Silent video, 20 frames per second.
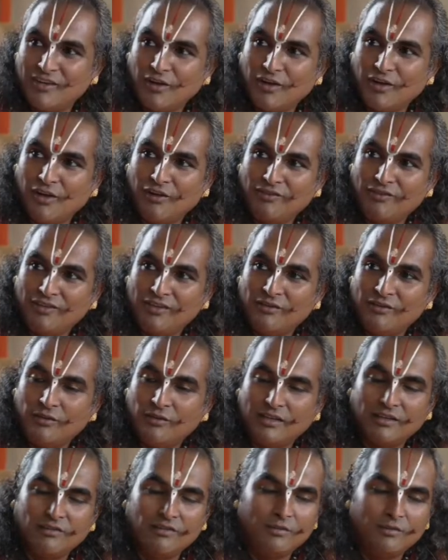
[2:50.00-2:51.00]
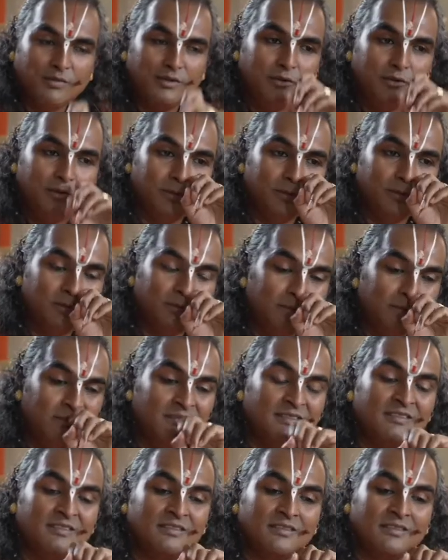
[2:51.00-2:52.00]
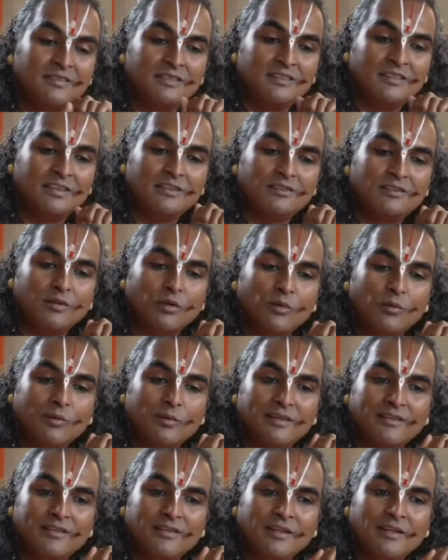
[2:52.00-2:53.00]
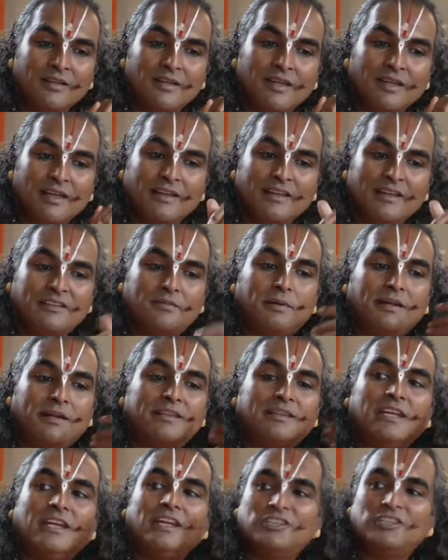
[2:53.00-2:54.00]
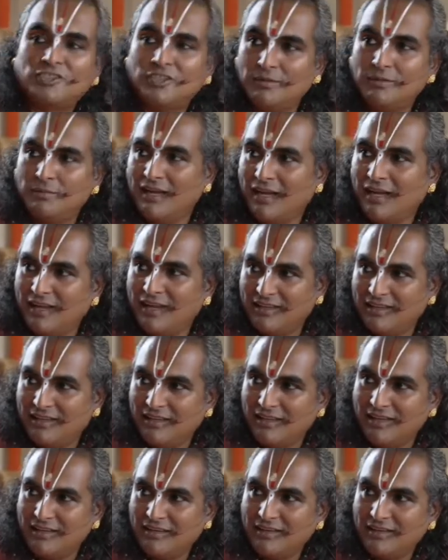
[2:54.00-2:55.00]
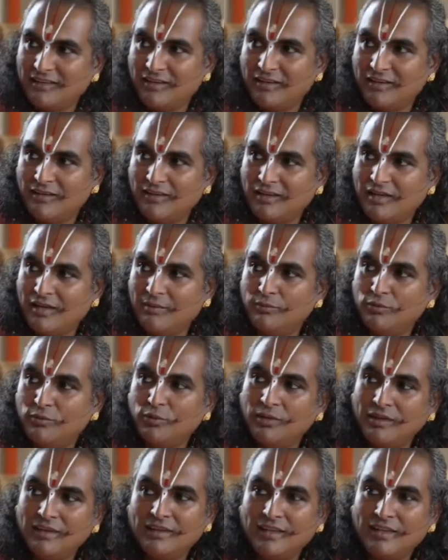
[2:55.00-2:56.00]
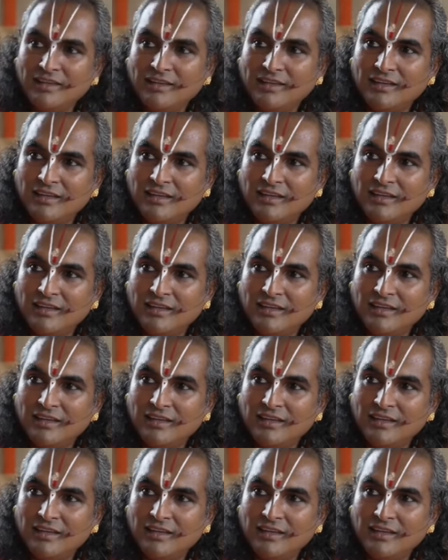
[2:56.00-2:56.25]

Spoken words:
often, whatever we do, there's always an expectation behind there. I'm doing that,